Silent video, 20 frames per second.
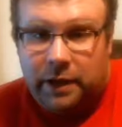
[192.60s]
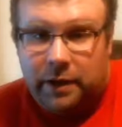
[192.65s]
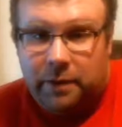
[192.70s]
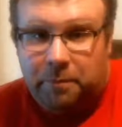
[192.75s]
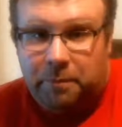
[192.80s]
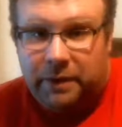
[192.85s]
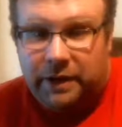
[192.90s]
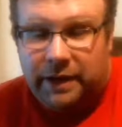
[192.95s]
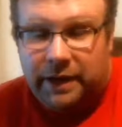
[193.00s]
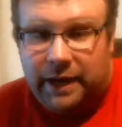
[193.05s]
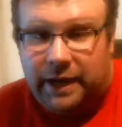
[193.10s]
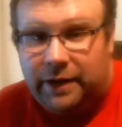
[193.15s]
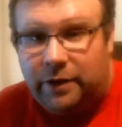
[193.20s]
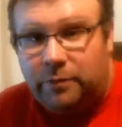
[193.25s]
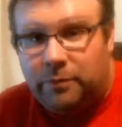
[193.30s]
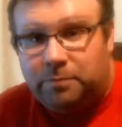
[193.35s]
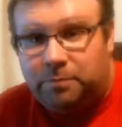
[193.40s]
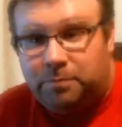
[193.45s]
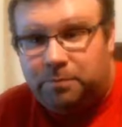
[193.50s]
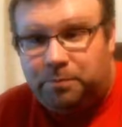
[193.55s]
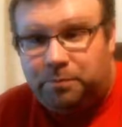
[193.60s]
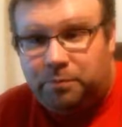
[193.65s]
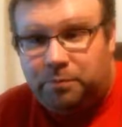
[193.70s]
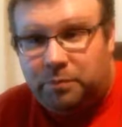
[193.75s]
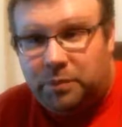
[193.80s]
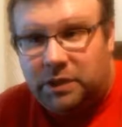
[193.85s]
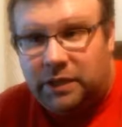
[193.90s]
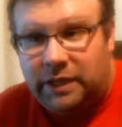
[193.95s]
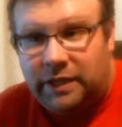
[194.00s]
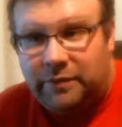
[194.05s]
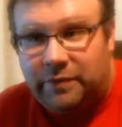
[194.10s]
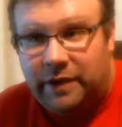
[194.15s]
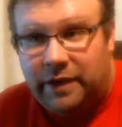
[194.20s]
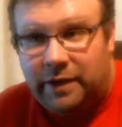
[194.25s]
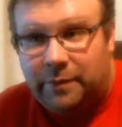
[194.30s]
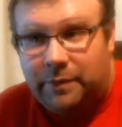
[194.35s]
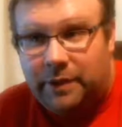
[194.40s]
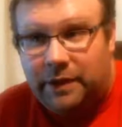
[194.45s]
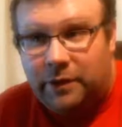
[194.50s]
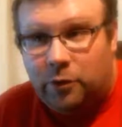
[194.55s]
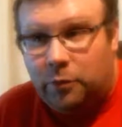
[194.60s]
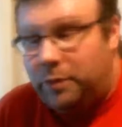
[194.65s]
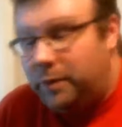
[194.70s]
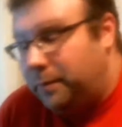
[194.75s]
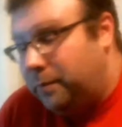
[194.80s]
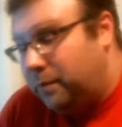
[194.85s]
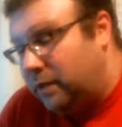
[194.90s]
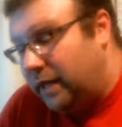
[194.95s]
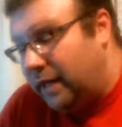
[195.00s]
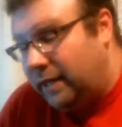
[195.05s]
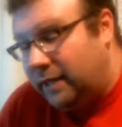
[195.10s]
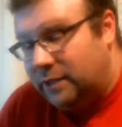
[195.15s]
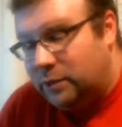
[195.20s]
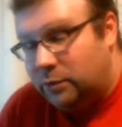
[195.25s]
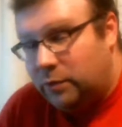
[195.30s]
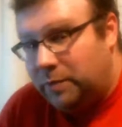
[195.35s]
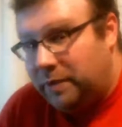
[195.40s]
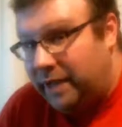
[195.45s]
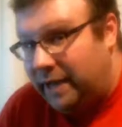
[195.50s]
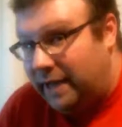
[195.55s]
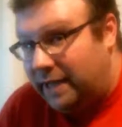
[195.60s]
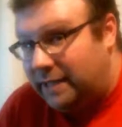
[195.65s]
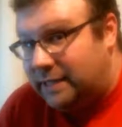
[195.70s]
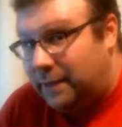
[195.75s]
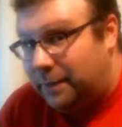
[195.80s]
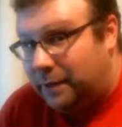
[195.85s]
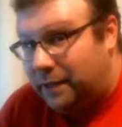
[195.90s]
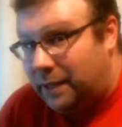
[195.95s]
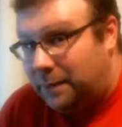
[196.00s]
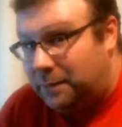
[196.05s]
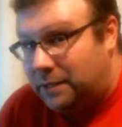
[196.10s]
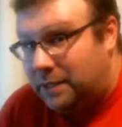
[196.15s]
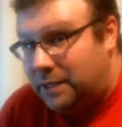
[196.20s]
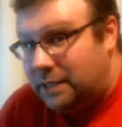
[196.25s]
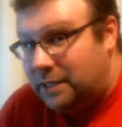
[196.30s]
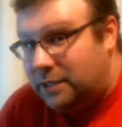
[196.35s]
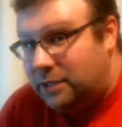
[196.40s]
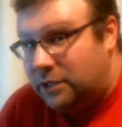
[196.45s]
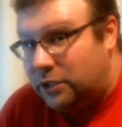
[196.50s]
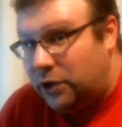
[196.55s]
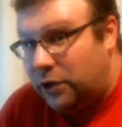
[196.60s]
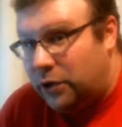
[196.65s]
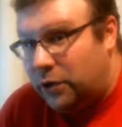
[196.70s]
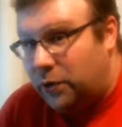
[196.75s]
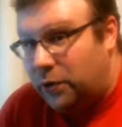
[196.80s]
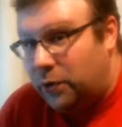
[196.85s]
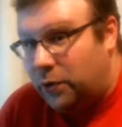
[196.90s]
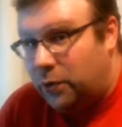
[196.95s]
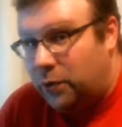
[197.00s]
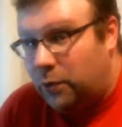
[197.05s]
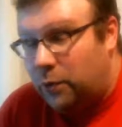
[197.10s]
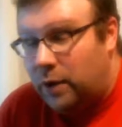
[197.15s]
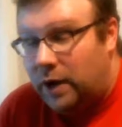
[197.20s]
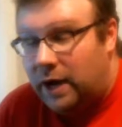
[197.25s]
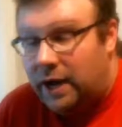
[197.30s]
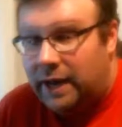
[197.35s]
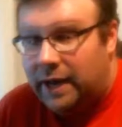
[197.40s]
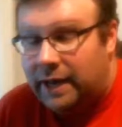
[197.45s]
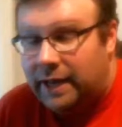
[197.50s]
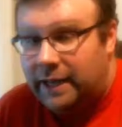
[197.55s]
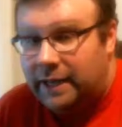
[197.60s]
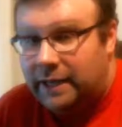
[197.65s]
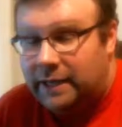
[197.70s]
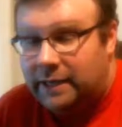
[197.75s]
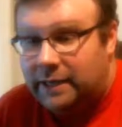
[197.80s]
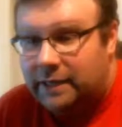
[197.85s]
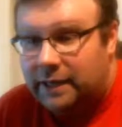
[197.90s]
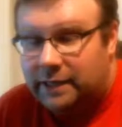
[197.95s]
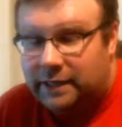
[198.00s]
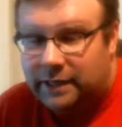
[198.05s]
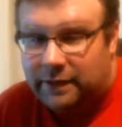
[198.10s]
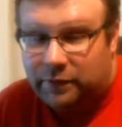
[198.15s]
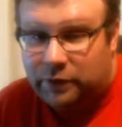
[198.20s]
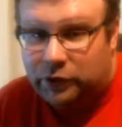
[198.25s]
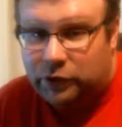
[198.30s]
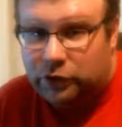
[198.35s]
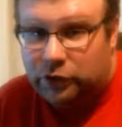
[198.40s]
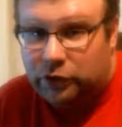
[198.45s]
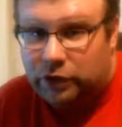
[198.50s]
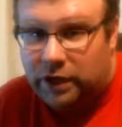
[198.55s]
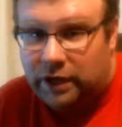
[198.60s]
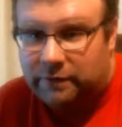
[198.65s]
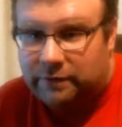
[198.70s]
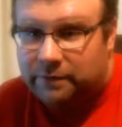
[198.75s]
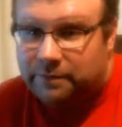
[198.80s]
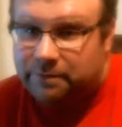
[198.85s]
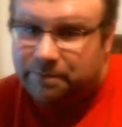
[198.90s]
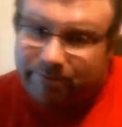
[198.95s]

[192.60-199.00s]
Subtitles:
But I don't believe that anybody who will be playing this with me has epilepsy, so I got the filter turned off.